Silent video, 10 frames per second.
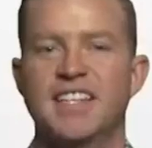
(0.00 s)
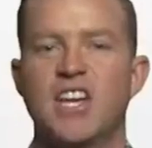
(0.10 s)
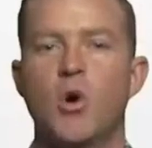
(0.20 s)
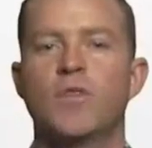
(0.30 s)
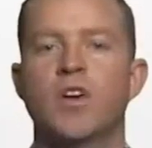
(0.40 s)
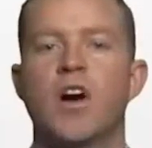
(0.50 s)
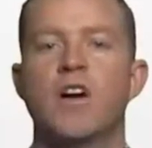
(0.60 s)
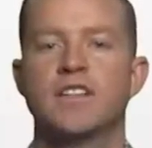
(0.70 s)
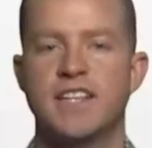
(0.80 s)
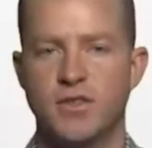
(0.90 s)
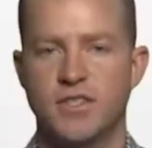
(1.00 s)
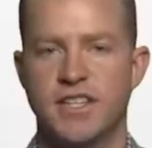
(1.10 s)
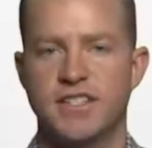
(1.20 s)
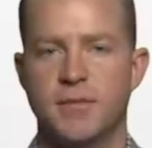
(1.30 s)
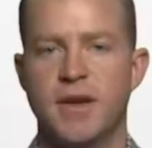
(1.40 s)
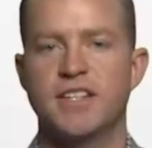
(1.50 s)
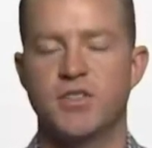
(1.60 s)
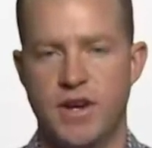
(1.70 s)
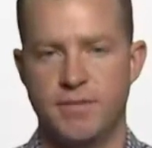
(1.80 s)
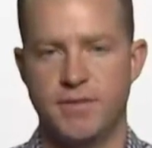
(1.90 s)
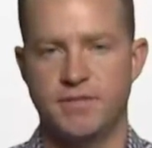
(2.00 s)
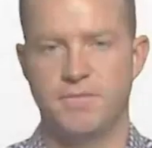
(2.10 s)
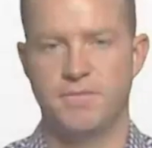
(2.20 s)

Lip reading: go over our sales system and scripts.